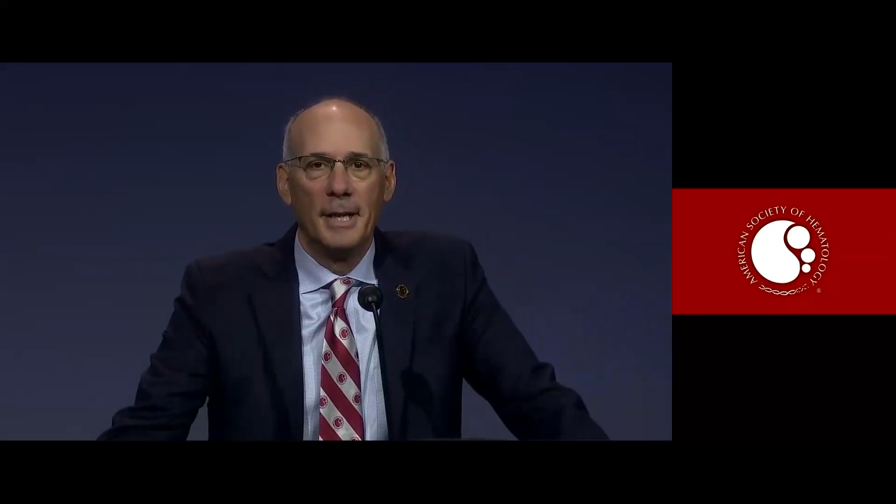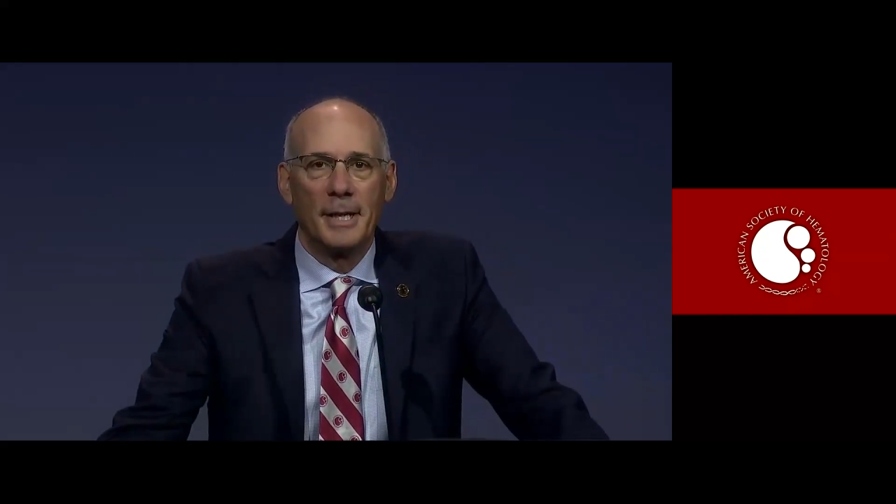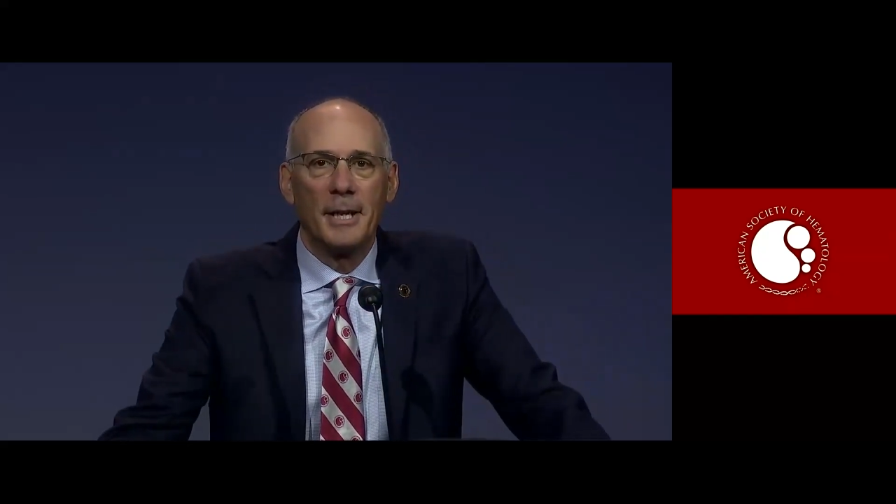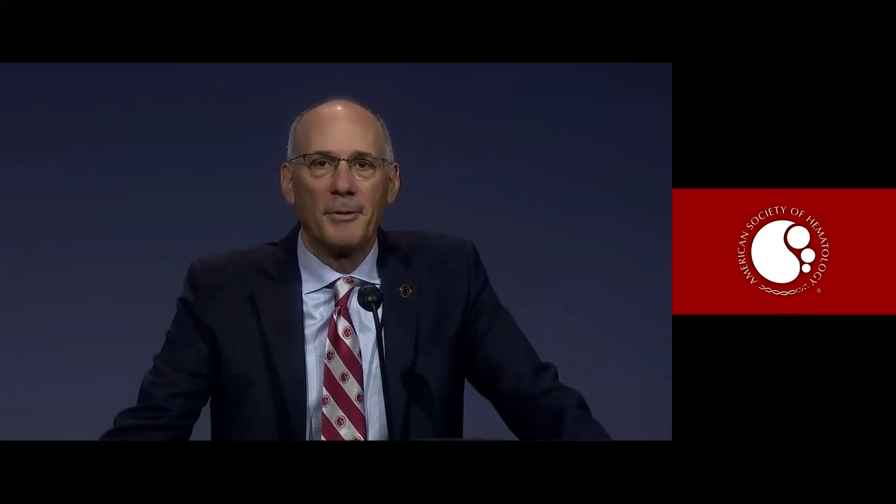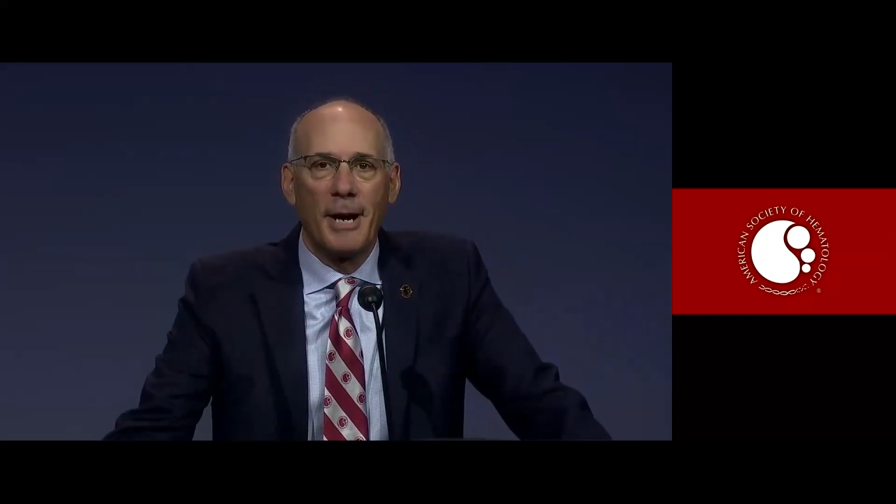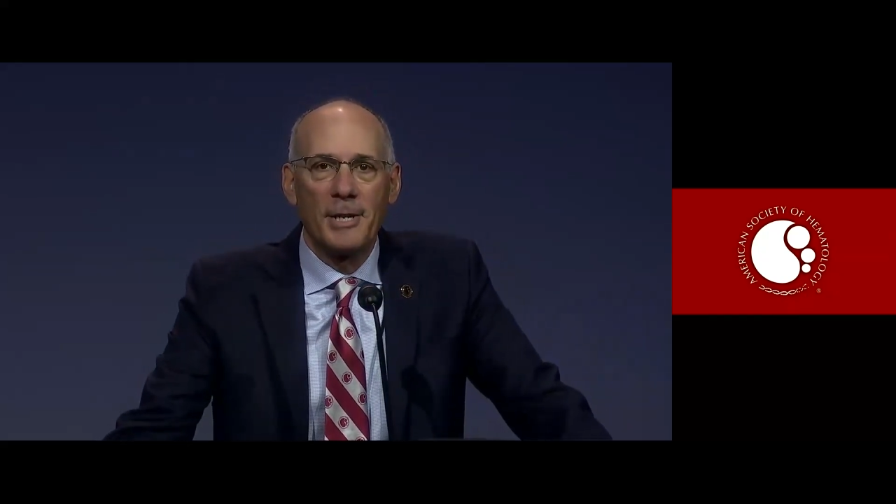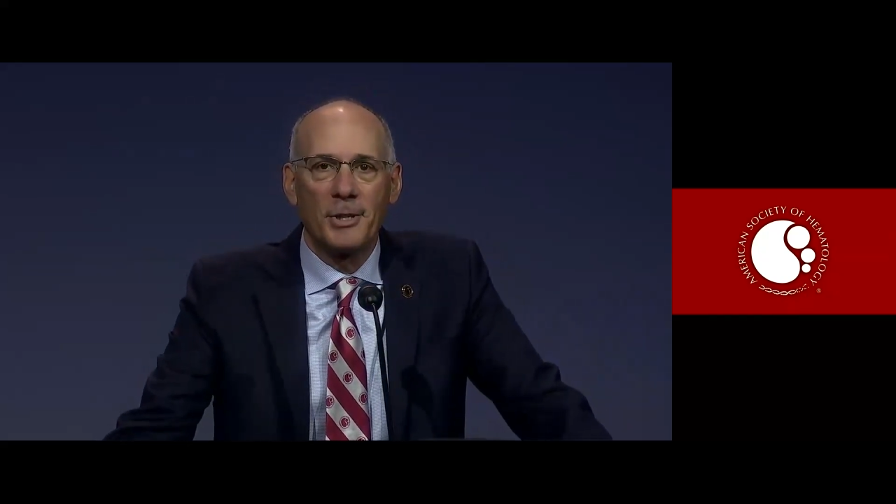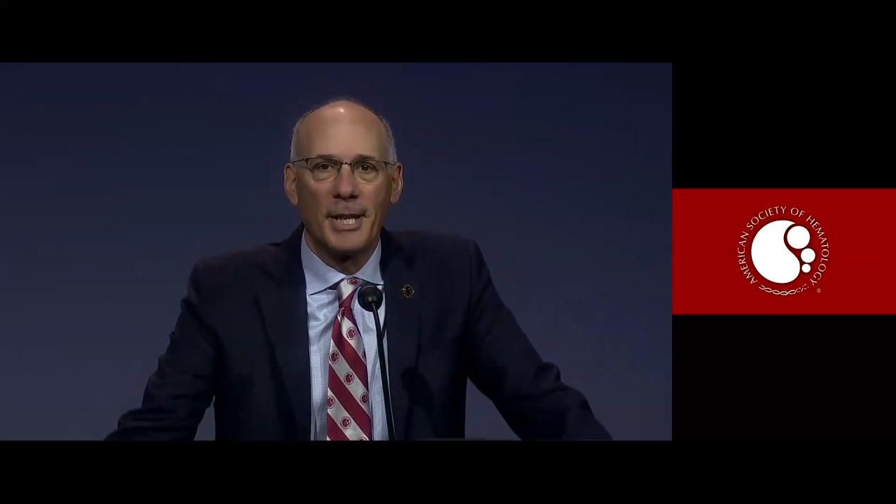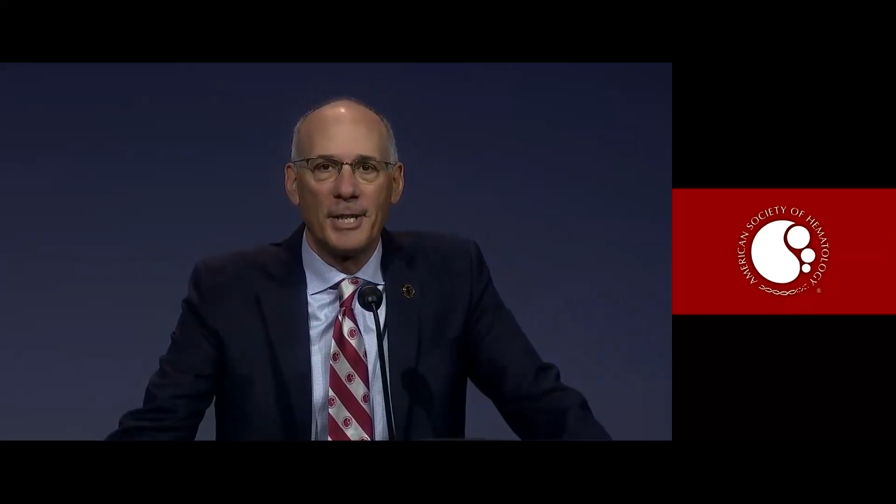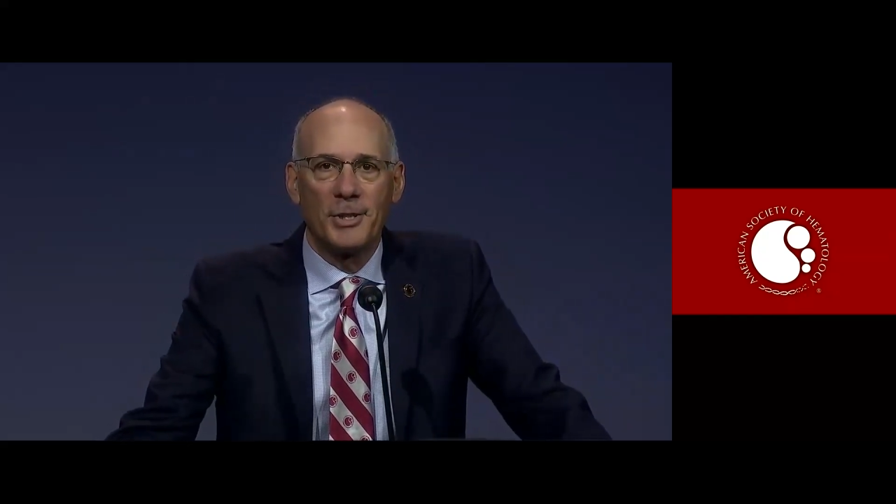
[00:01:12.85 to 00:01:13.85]

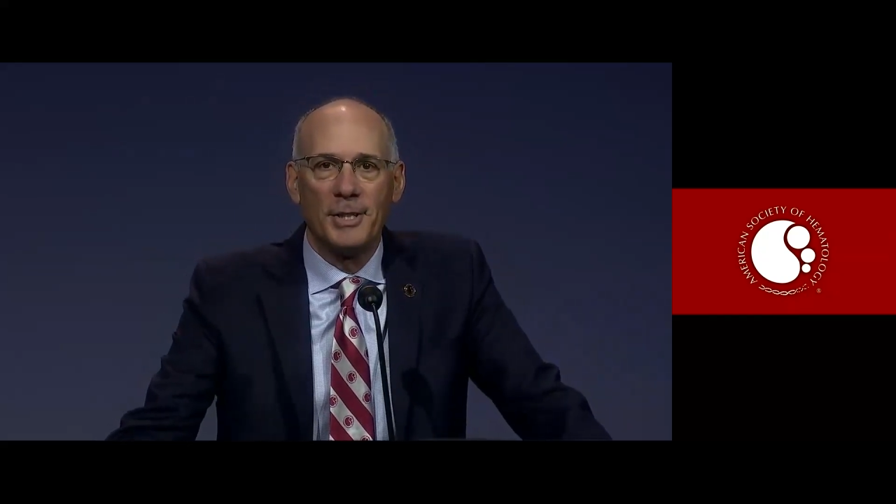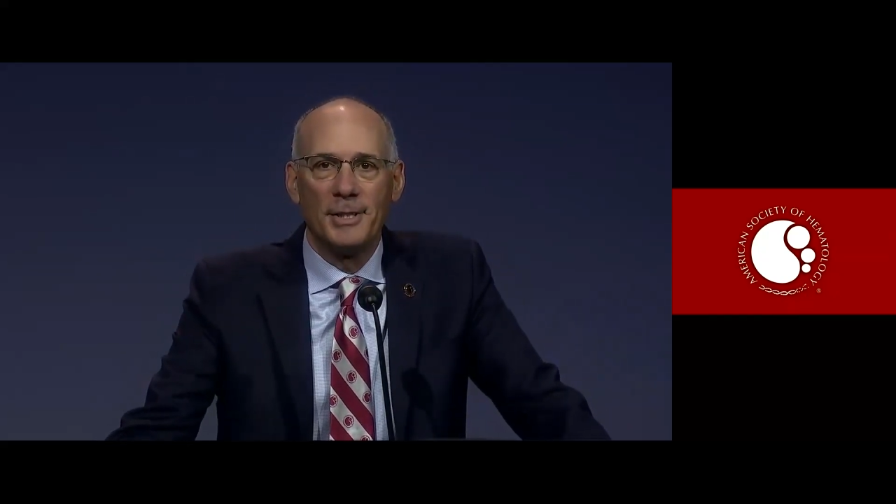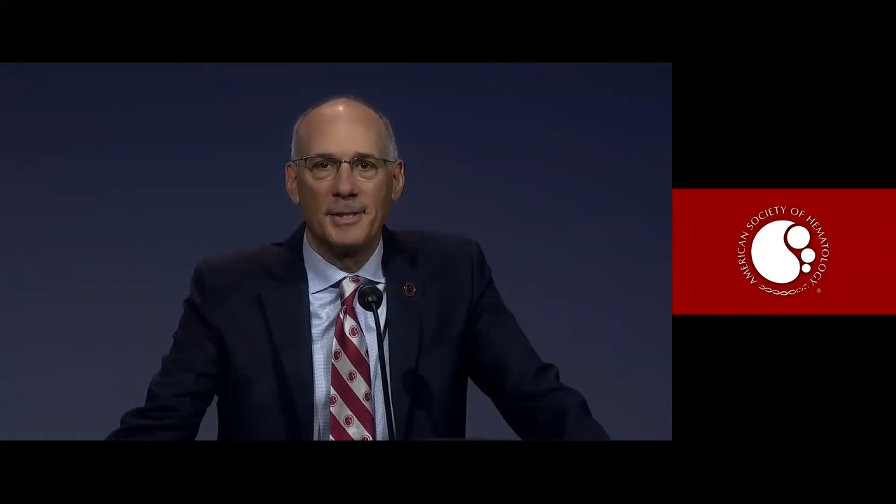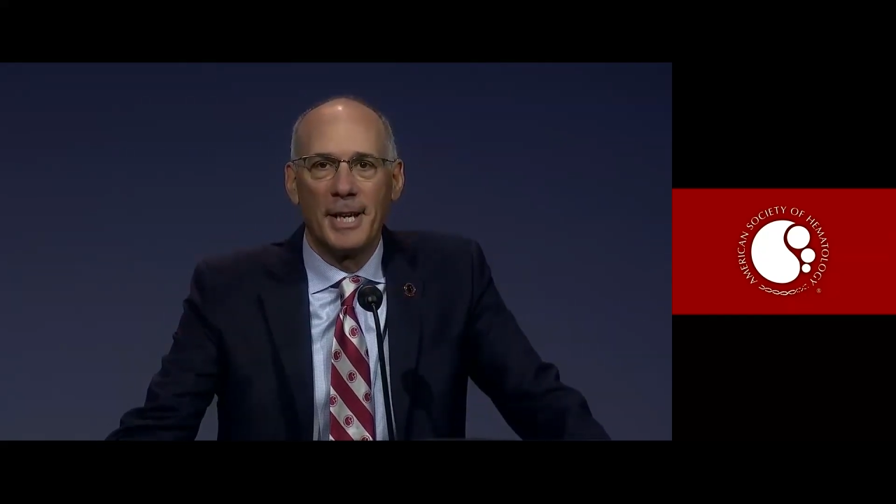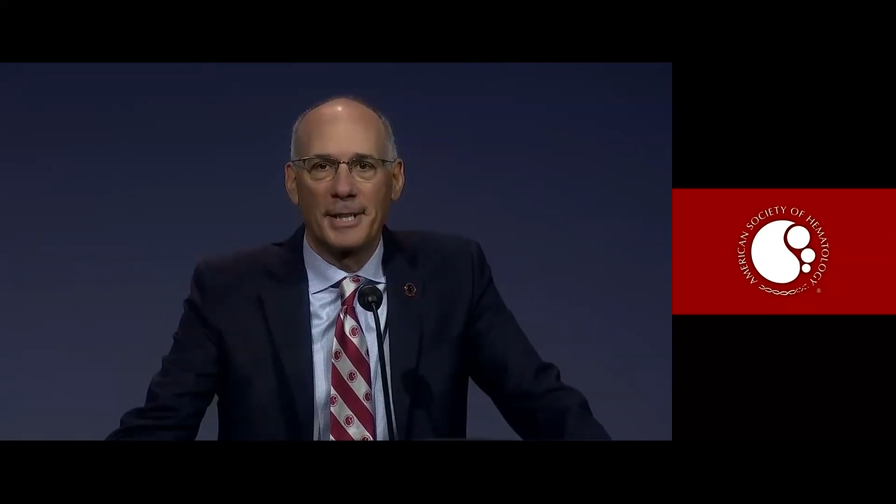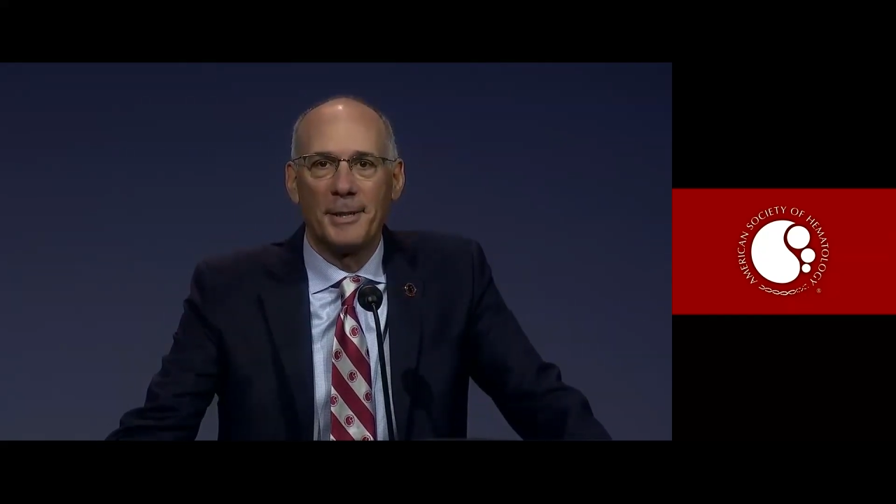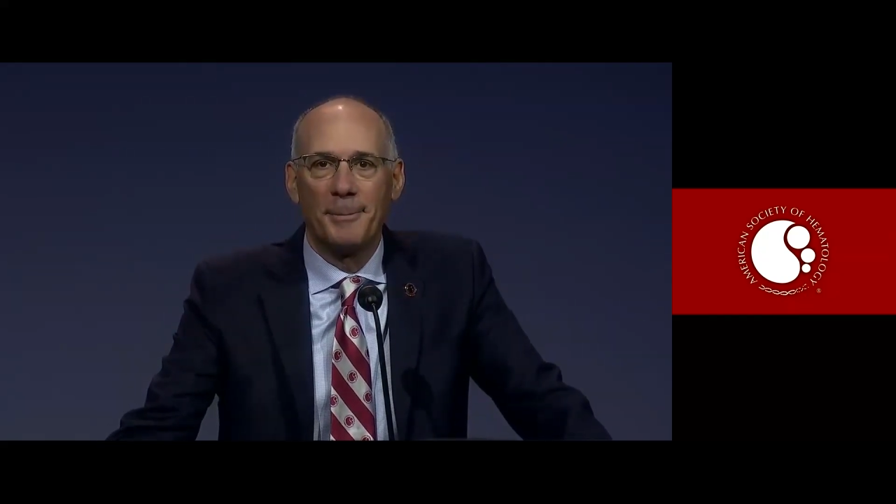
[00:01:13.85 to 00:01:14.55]
Congratulations, Dr.